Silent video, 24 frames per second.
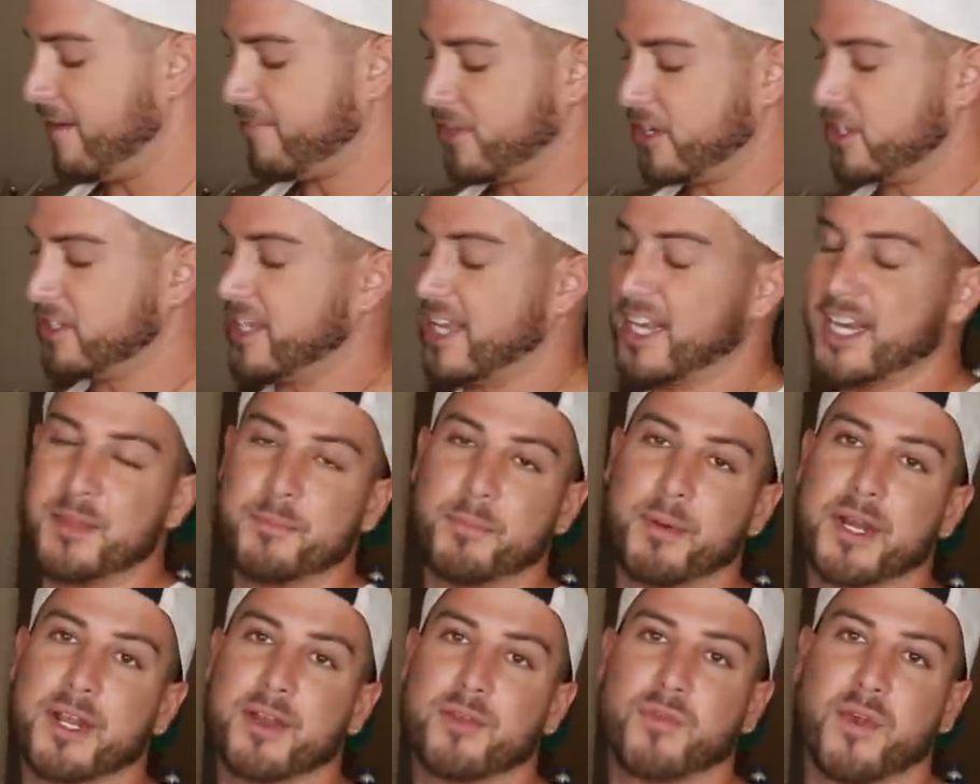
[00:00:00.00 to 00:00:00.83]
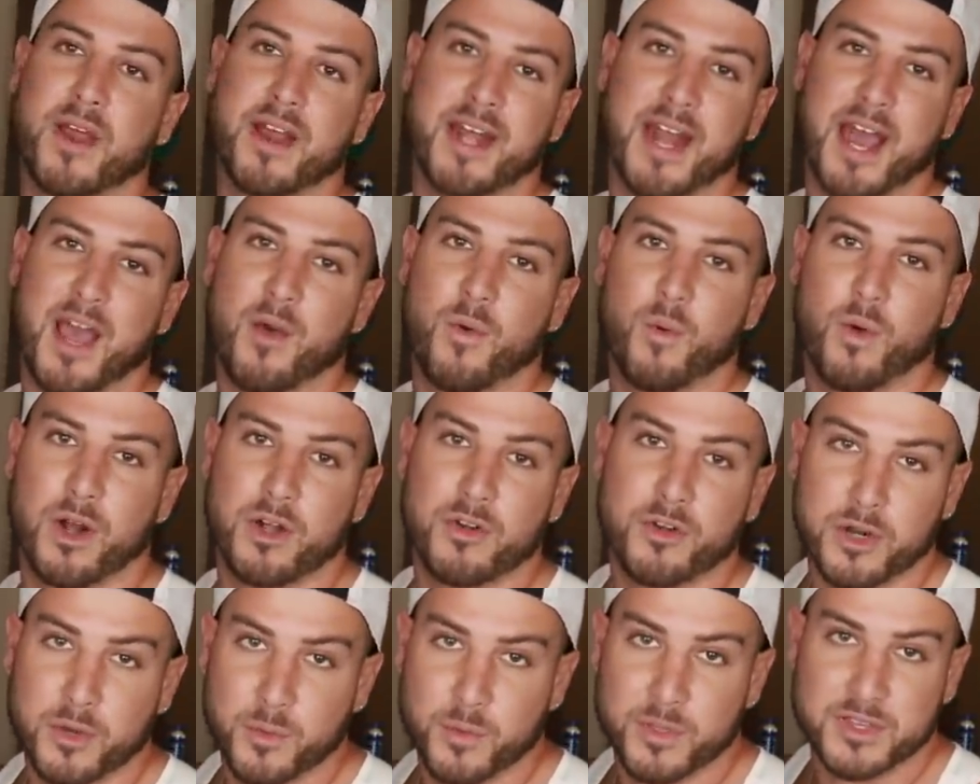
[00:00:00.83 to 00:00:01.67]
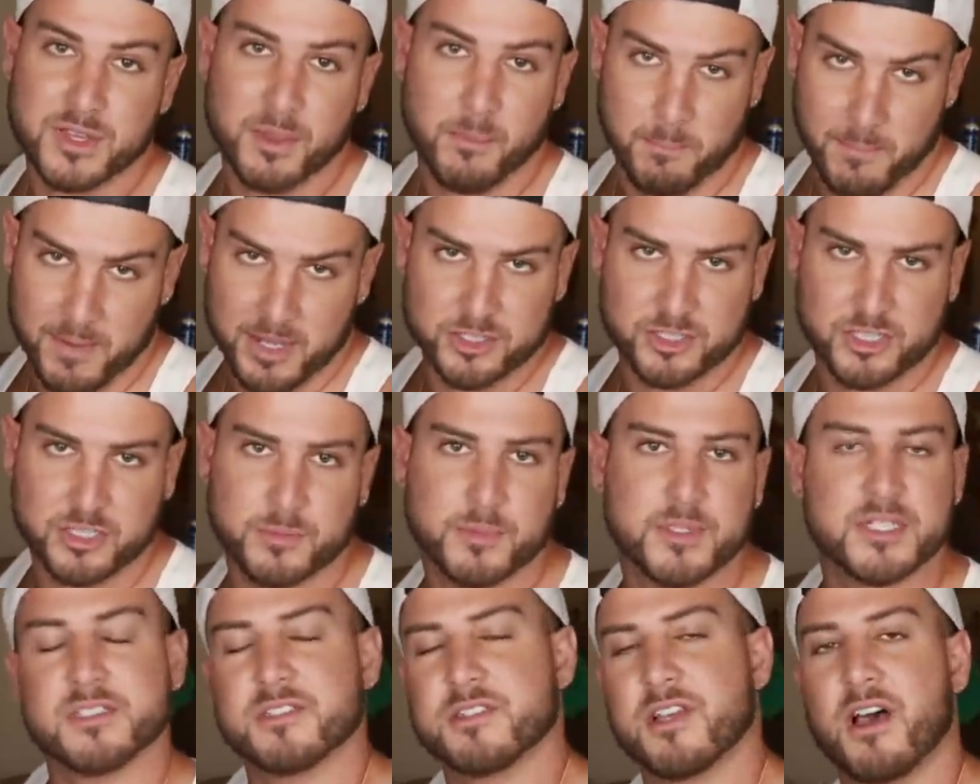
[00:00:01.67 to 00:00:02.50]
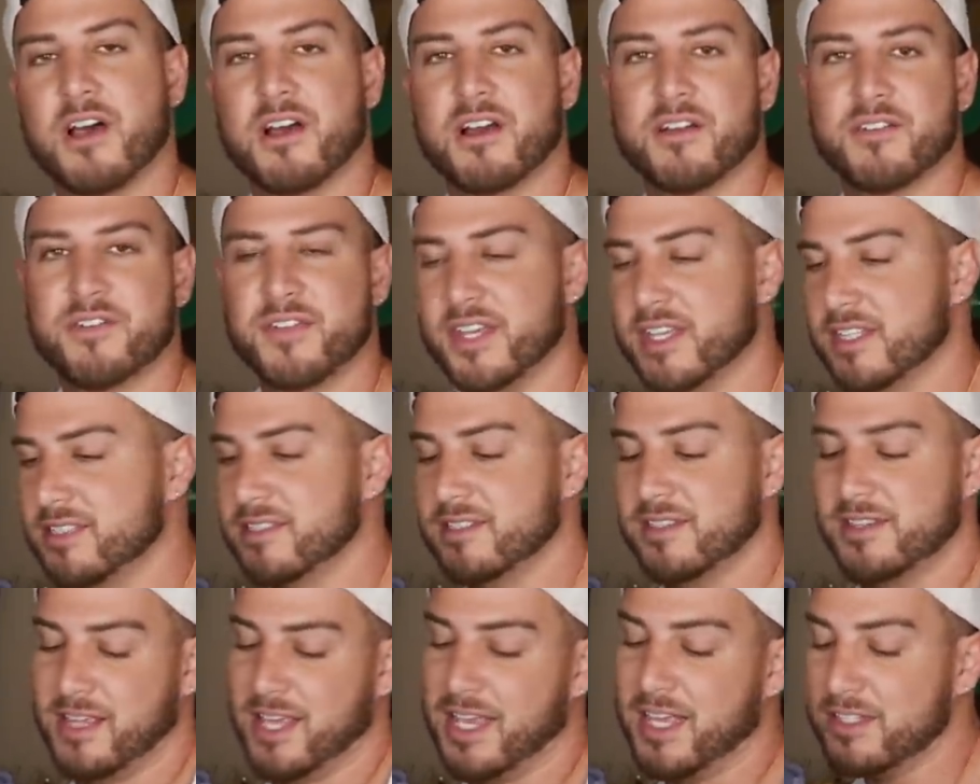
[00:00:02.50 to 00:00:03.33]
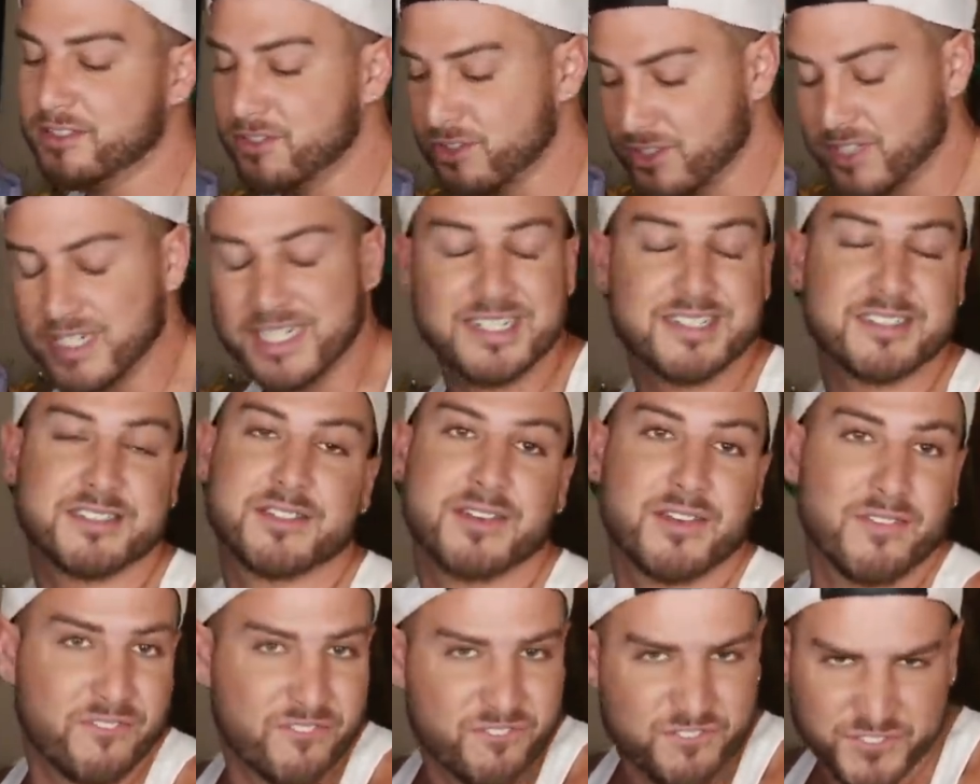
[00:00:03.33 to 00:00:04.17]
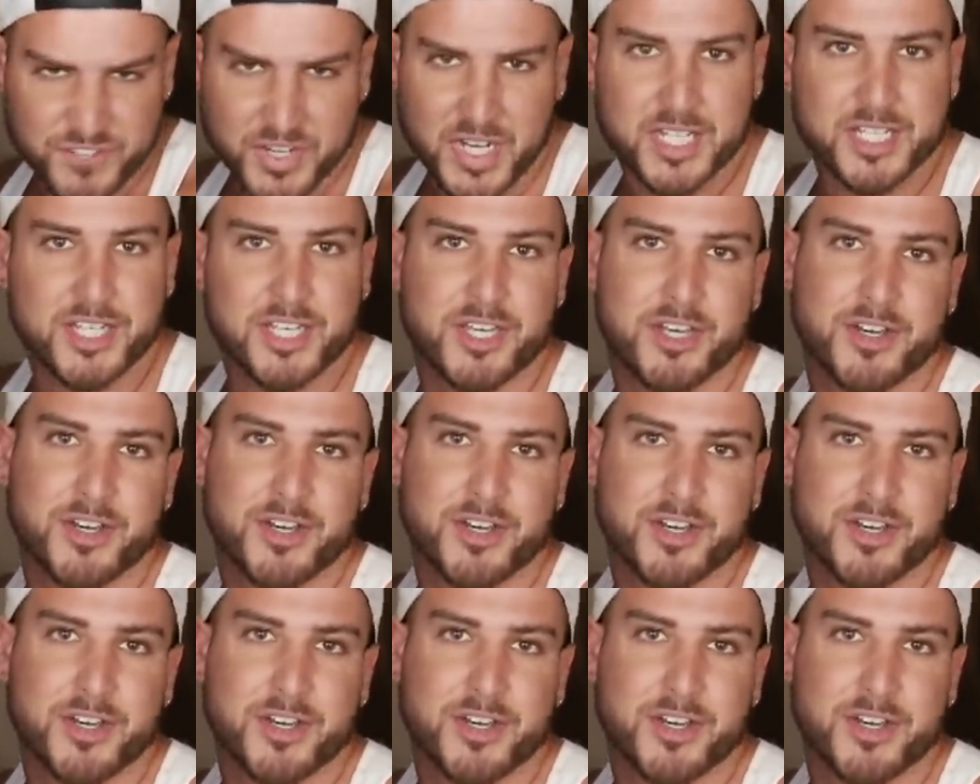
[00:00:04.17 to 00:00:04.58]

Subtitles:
If there's anybody right now wondering what the measurements are of this, the answer is, fuck